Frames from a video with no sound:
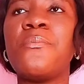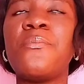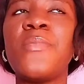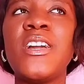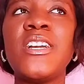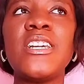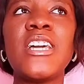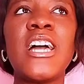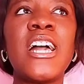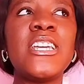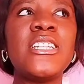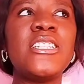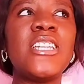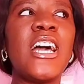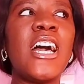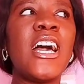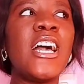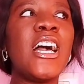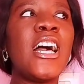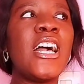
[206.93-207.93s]

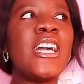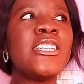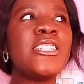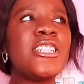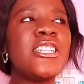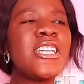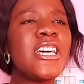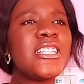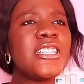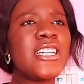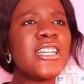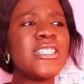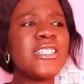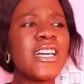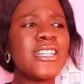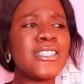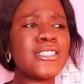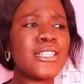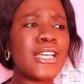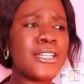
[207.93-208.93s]
I think
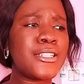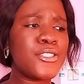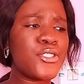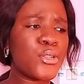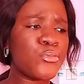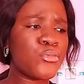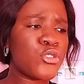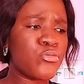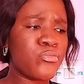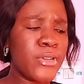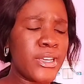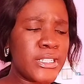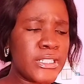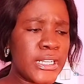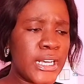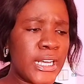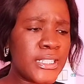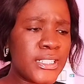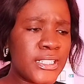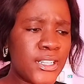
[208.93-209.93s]
I did something to my
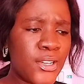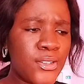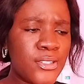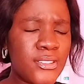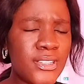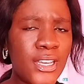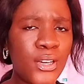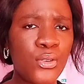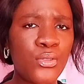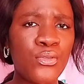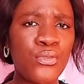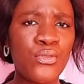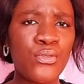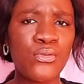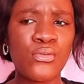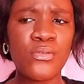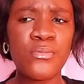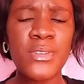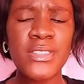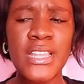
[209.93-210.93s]
dad, and I was like,
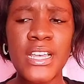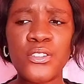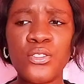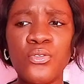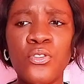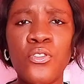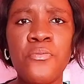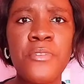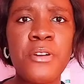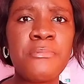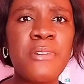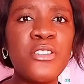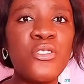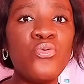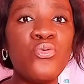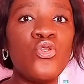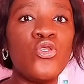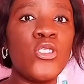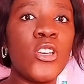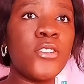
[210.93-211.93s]
oh, my dad to come back,
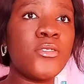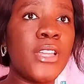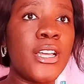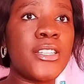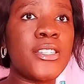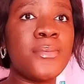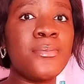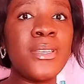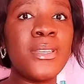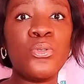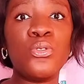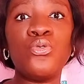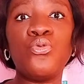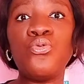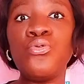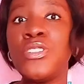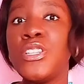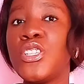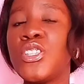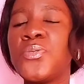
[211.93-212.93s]
imagine you shout at me, you
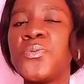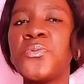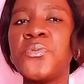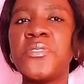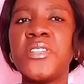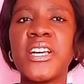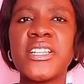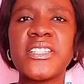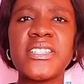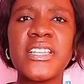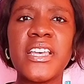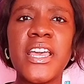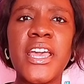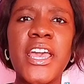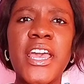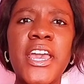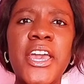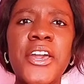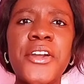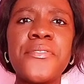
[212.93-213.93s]
do this, you do
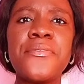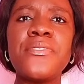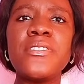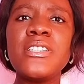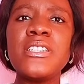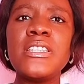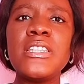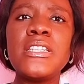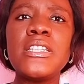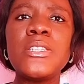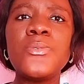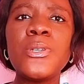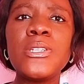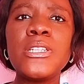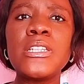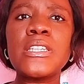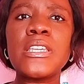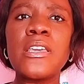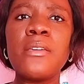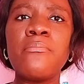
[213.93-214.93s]
that. Funny thing is, when
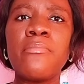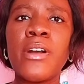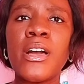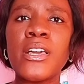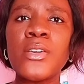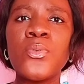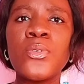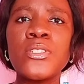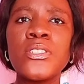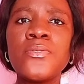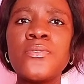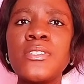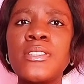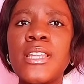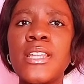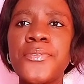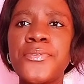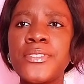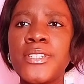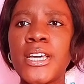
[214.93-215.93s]
he came back, he was even
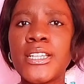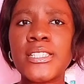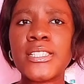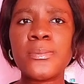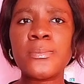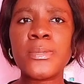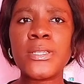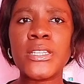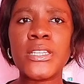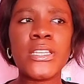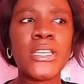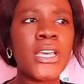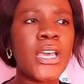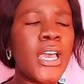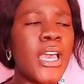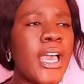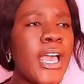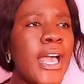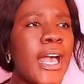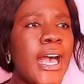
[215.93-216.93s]
laughing at me,
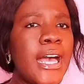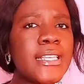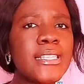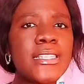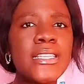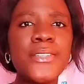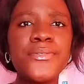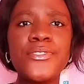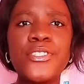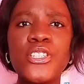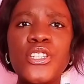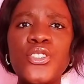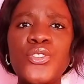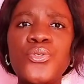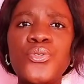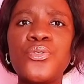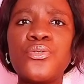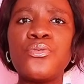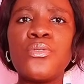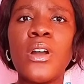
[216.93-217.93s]
as if the
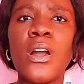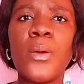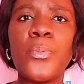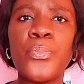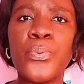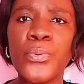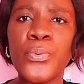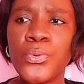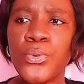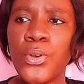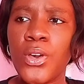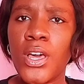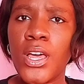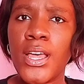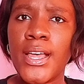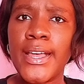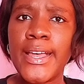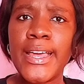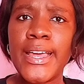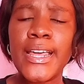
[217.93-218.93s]
issue did not
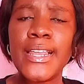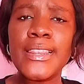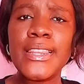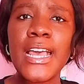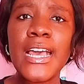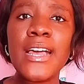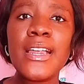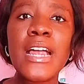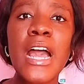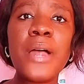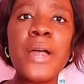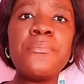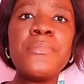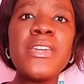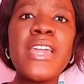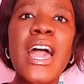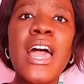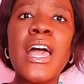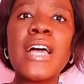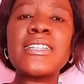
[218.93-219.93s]
happen. And
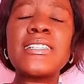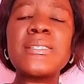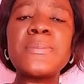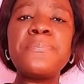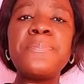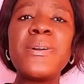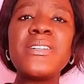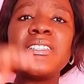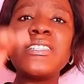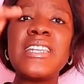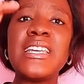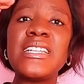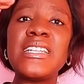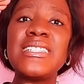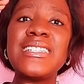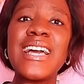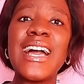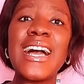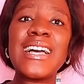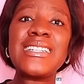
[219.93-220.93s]
me, I had spent the
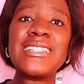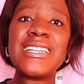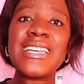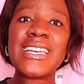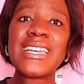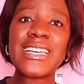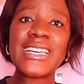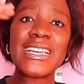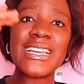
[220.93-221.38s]
entire day